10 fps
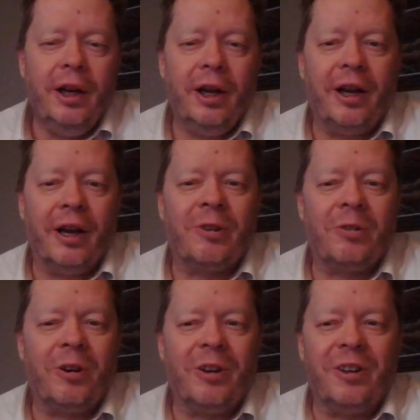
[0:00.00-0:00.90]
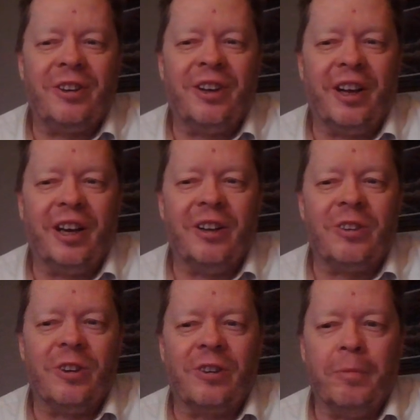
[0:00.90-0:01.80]
extra to today.
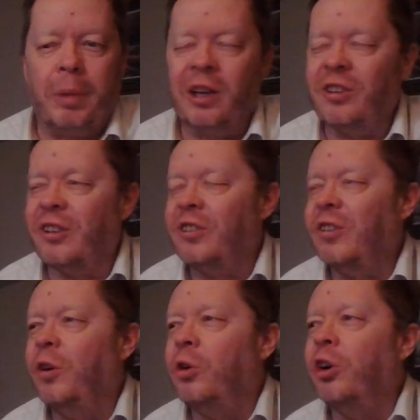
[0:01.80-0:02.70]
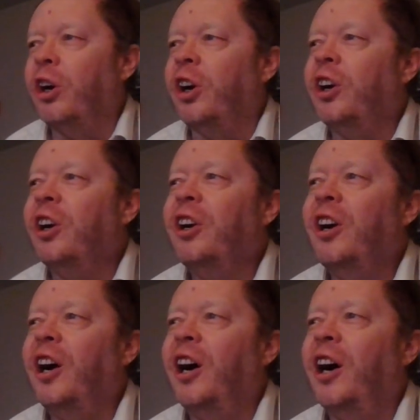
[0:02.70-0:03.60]
It's just a basic slow cooker.
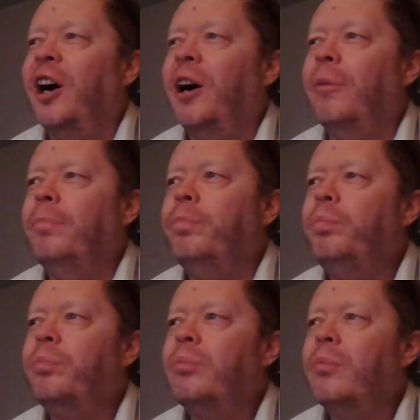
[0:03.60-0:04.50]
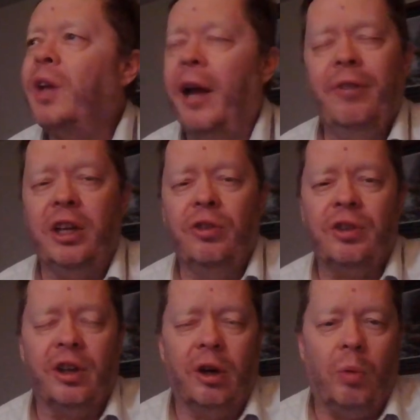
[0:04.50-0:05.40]
I haven't
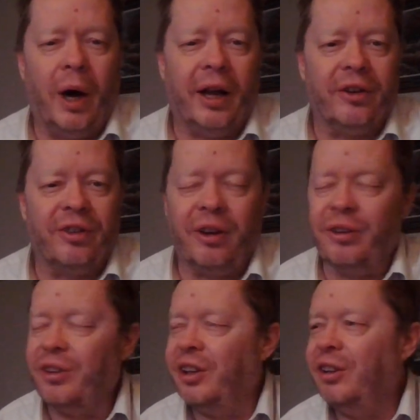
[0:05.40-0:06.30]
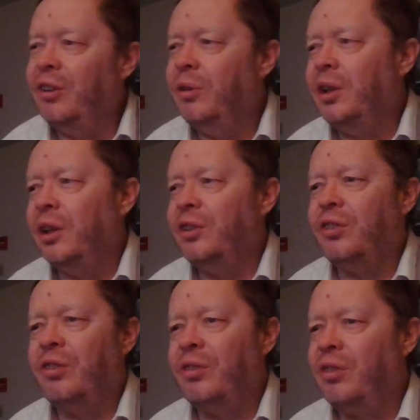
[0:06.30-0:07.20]
used it in a while, so I was like, you know what?
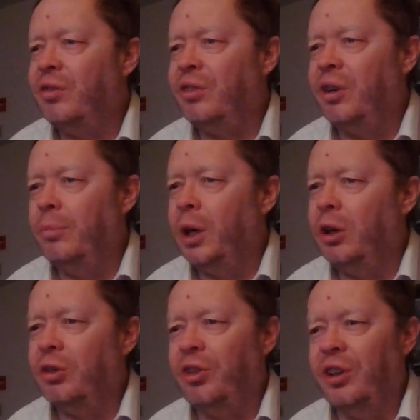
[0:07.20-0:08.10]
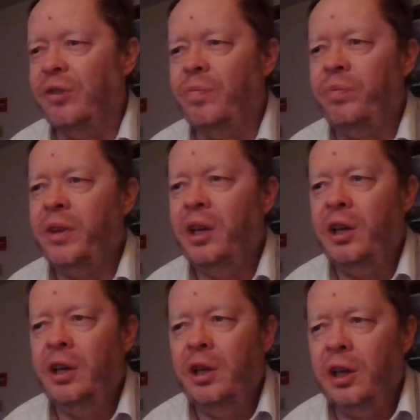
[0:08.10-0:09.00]
Let's throw some out. And
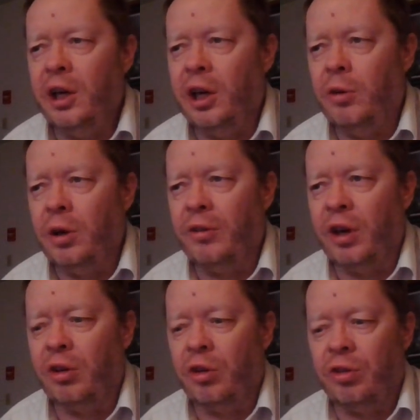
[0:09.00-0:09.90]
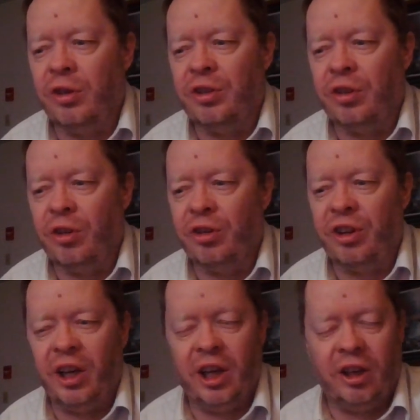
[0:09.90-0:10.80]
one of our grocery
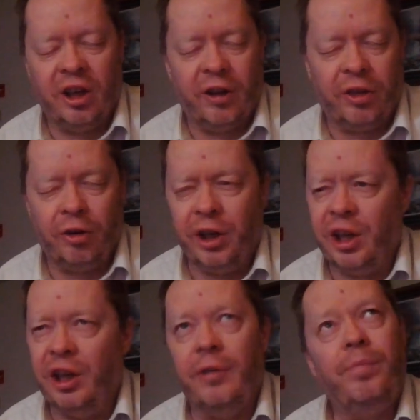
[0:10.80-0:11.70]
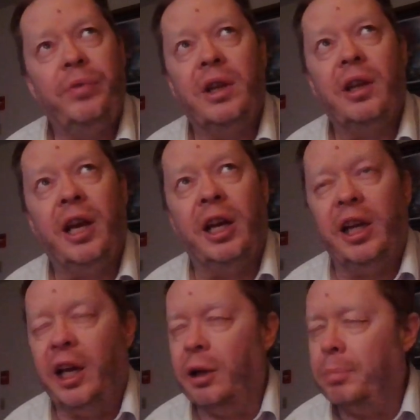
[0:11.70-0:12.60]
stores had
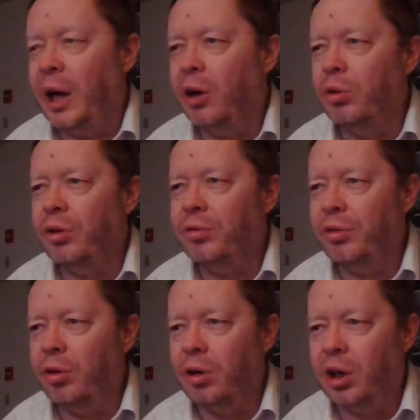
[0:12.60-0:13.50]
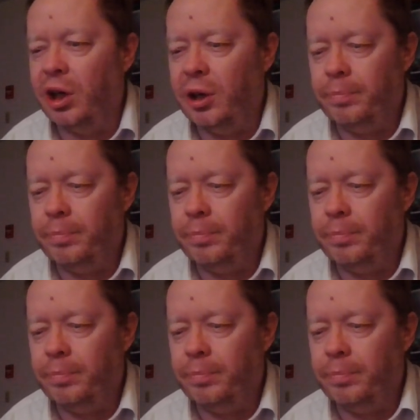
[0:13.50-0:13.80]
$3.88 a pound for